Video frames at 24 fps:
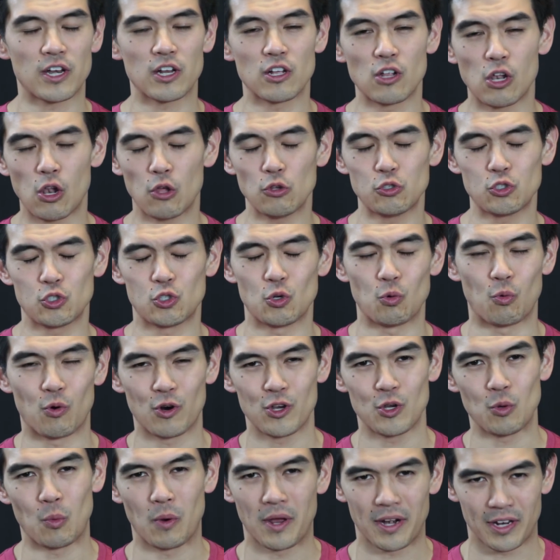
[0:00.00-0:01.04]
and closer to where
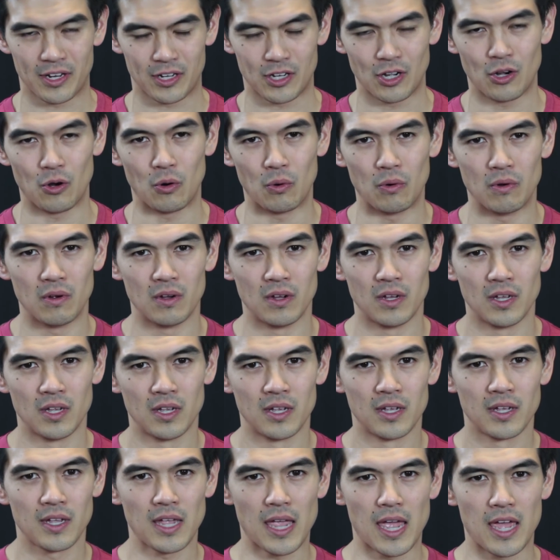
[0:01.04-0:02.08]
you wanna go.
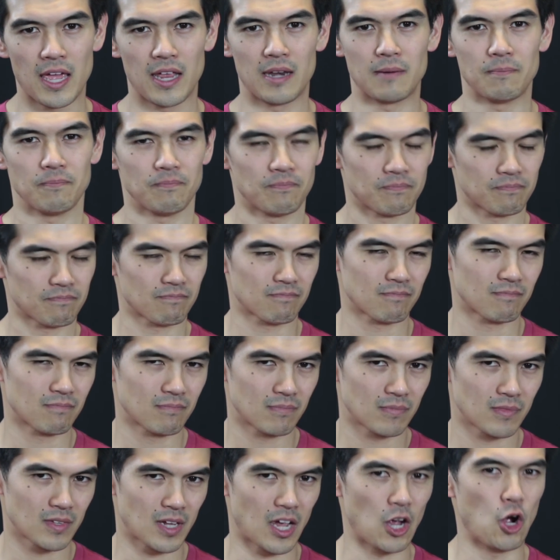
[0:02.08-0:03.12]
And
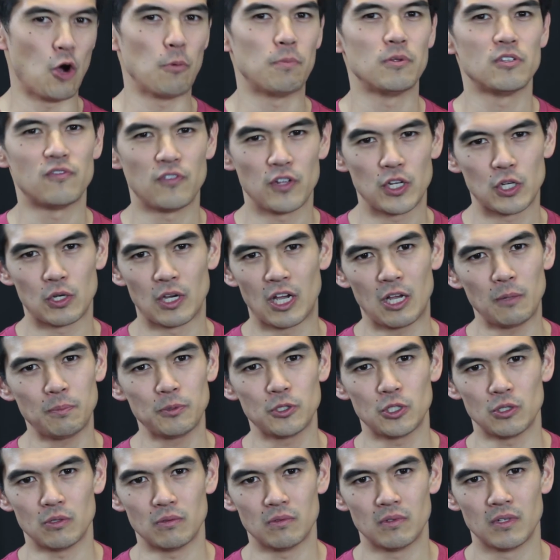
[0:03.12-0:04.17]
I hope this video
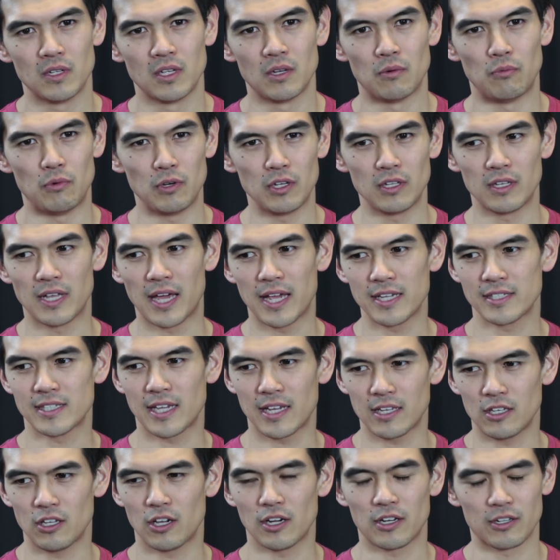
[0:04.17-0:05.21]
helps you. Realize
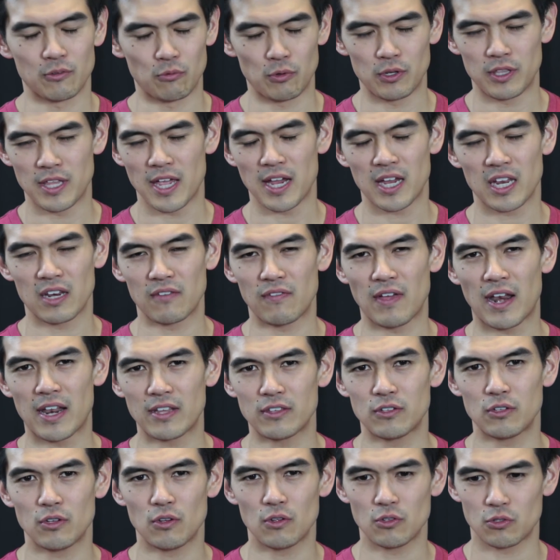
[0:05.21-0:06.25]
that, look, with negative
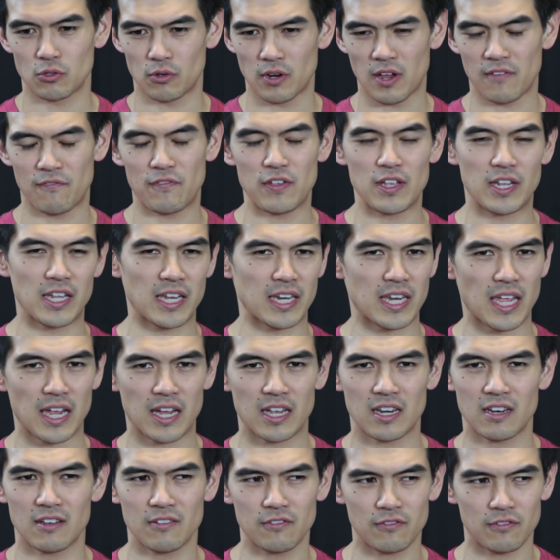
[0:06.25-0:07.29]
attitudes or feeling
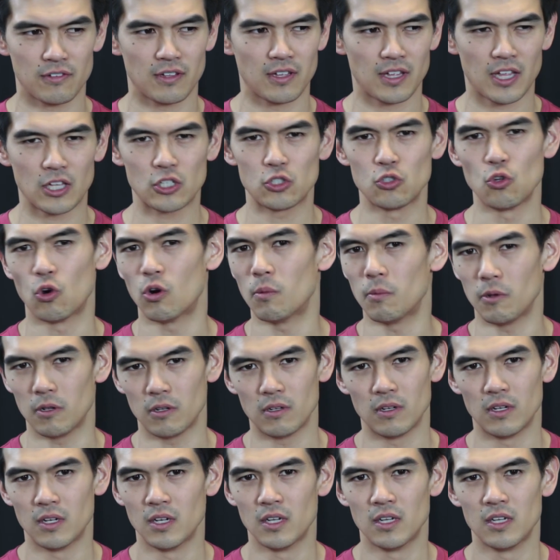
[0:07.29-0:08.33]
negative, it's normal.
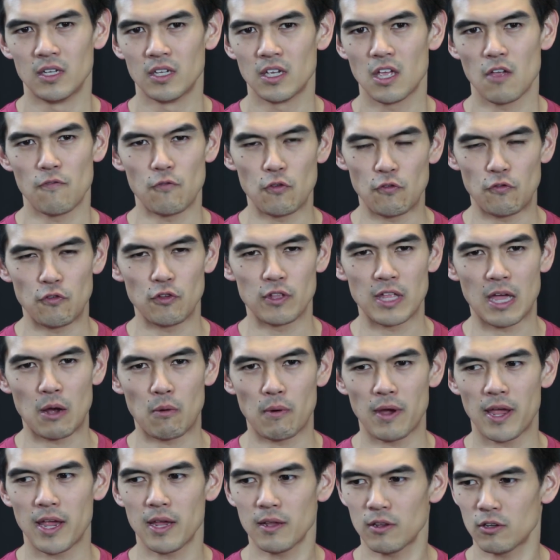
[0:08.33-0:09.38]
If you feel that
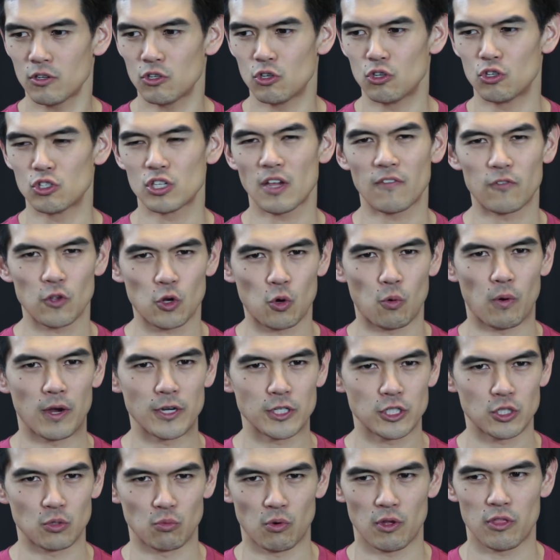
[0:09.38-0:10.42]
way, you just have to
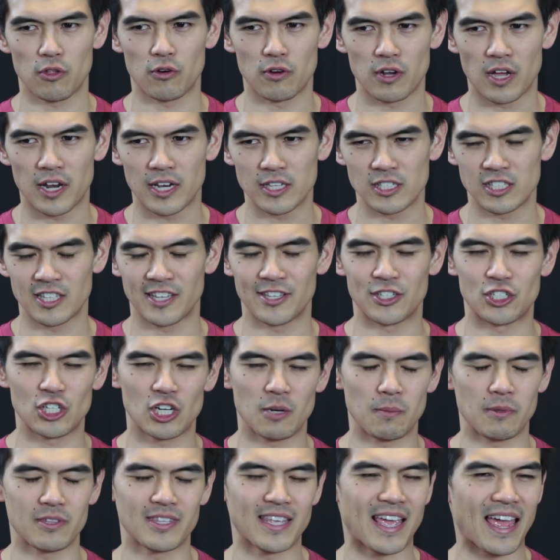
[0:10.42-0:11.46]
question whether or not it's
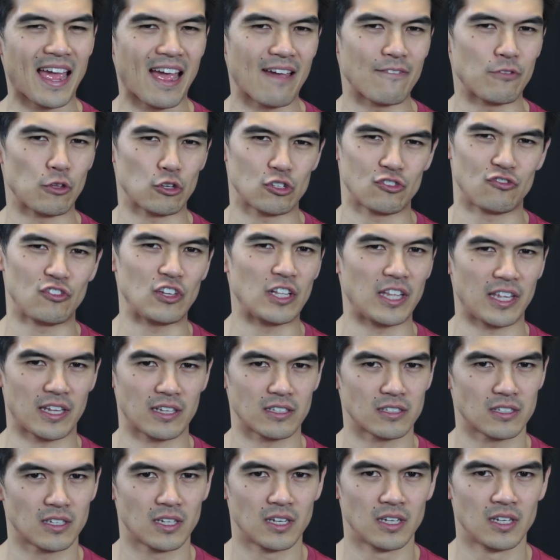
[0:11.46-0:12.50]
legitimate to have those feelings.
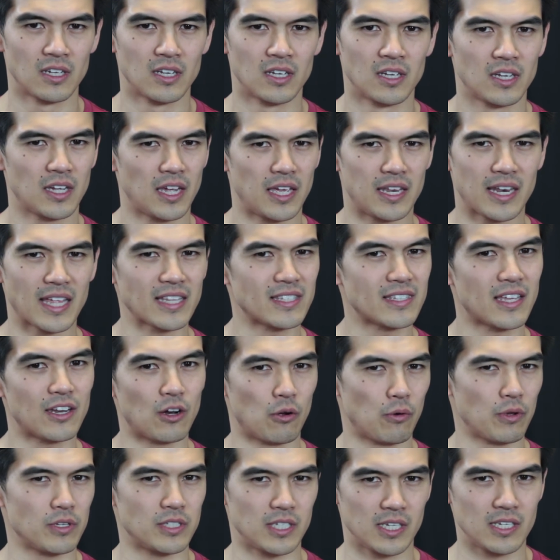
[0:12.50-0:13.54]
And that's not
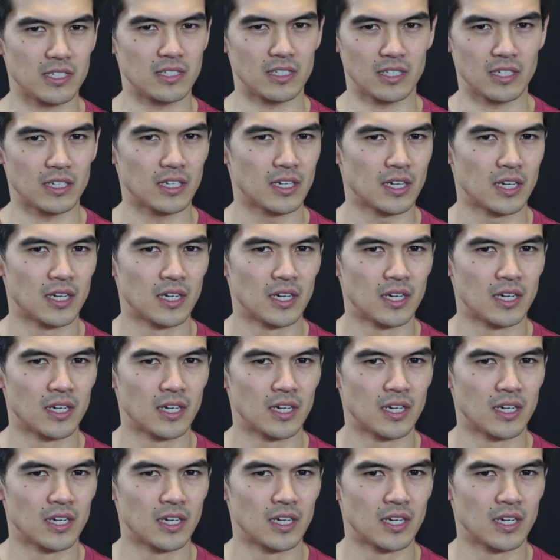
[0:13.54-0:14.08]
always easy.